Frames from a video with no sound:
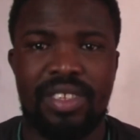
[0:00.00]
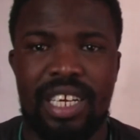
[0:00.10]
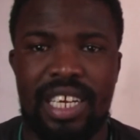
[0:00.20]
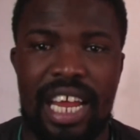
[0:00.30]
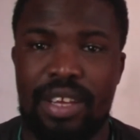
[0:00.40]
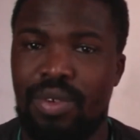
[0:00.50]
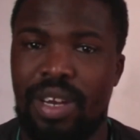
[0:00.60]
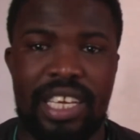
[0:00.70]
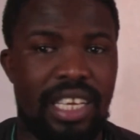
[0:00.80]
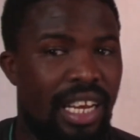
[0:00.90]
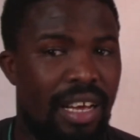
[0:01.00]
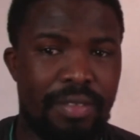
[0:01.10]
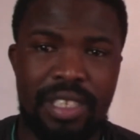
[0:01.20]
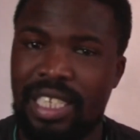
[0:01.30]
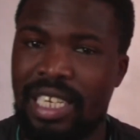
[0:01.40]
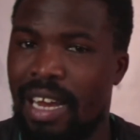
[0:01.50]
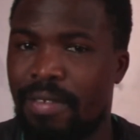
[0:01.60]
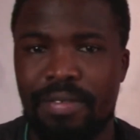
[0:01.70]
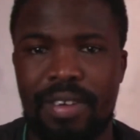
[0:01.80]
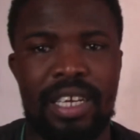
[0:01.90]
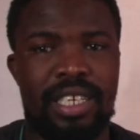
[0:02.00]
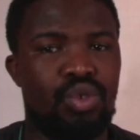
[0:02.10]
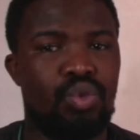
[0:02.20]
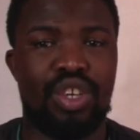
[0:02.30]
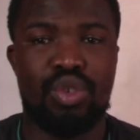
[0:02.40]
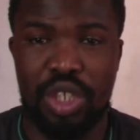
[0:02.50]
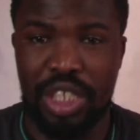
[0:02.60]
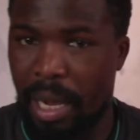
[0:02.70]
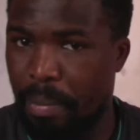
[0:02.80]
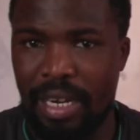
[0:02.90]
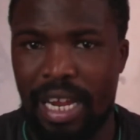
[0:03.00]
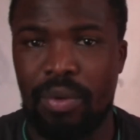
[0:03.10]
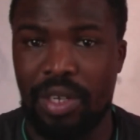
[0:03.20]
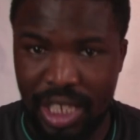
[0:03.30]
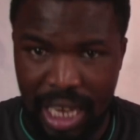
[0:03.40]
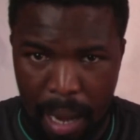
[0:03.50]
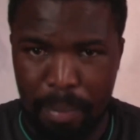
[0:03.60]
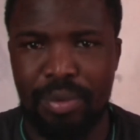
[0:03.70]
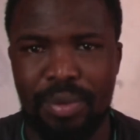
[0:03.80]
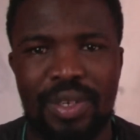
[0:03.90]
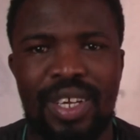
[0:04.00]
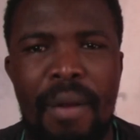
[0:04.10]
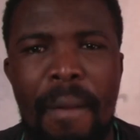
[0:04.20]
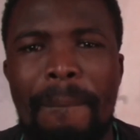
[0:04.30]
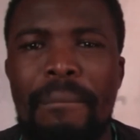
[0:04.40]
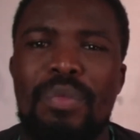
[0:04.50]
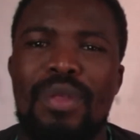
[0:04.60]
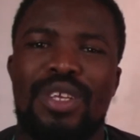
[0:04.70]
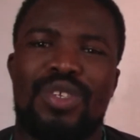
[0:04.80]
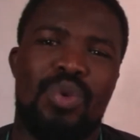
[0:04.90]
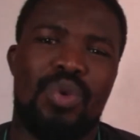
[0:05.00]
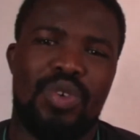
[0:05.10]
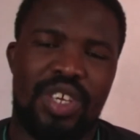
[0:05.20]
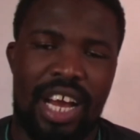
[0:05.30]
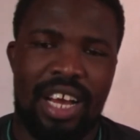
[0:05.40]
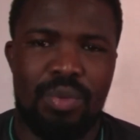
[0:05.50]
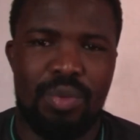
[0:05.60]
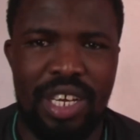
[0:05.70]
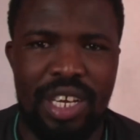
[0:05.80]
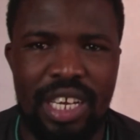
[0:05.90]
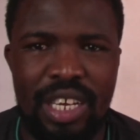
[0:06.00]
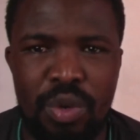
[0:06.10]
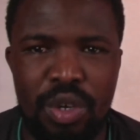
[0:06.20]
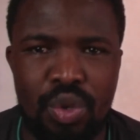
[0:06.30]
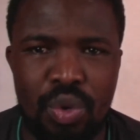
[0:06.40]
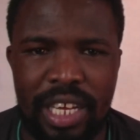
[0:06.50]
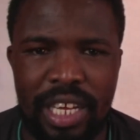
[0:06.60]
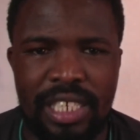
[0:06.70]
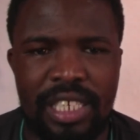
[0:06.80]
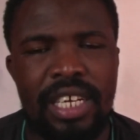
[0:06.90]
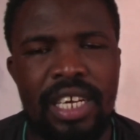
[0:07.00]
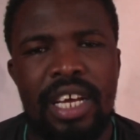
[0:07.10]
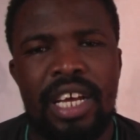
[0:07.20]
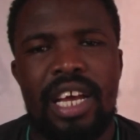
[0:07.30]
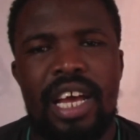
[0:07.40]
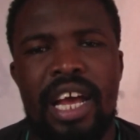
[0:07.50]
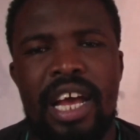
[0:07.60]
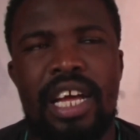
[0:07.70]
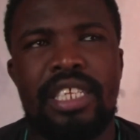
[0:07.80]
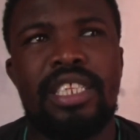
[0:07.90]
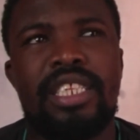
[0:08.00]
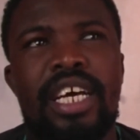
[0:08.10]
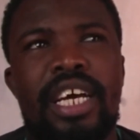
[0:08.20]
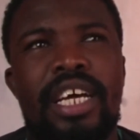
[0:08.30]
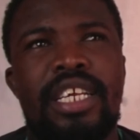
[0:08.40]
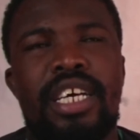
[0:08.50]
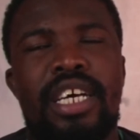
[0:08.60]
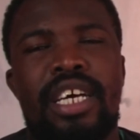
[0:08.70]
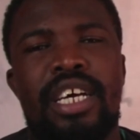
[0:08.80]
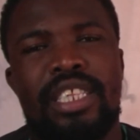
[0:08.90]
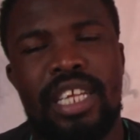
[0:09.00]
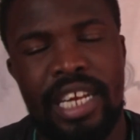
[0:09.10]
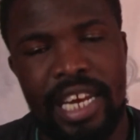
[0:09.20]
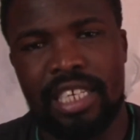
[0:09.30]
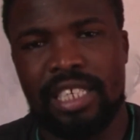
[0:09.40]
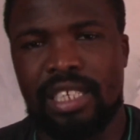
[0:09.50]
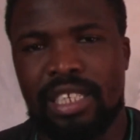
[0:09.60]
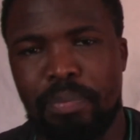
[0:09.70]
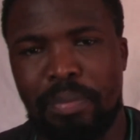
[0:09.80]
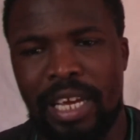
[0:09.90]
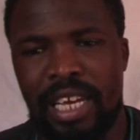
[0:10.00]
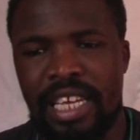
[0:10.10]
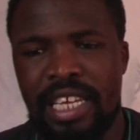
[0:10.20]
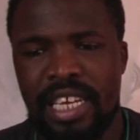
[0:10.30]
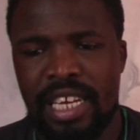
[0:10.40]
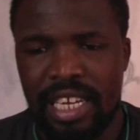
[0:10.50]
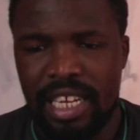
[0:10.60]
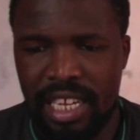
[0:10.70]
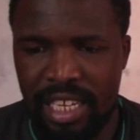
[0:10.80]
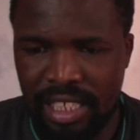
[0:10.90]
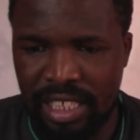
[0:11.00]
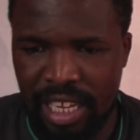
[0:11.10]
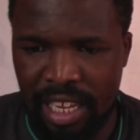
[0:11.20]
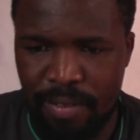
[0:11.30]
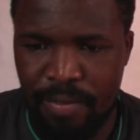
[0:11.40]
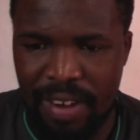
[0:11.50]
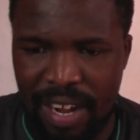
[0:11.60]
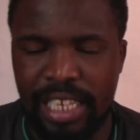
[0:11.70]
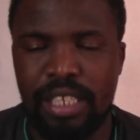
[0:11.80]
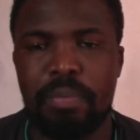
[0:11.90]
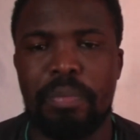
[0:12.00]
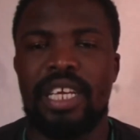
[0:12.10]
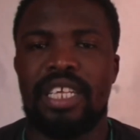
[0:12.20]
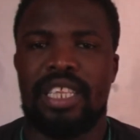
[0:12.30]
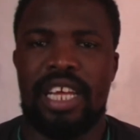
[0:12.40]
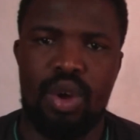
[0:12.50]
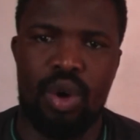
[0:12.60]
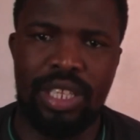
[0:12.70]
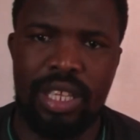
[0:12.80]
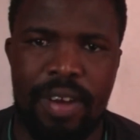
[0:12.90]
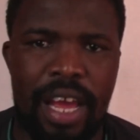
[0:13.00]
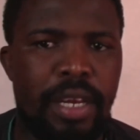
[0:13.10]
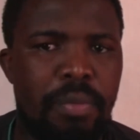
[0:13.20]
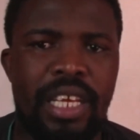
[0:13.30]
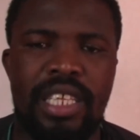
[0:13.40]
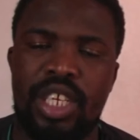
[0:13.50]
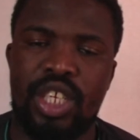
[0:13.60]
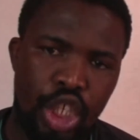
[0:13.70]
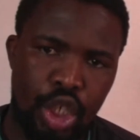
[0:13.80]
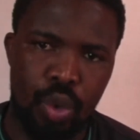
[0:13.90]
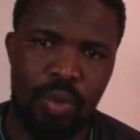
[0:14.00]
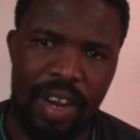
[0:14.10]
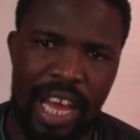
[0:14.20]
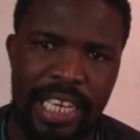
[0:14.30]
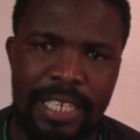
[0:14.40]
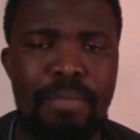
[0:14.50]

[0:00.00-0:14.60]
Like, you like, enough is enough, I just want to jump now, get sharp. So yeah, we do that, and then the next bay is the flight bay. Then on the flight bay, they teach you flight.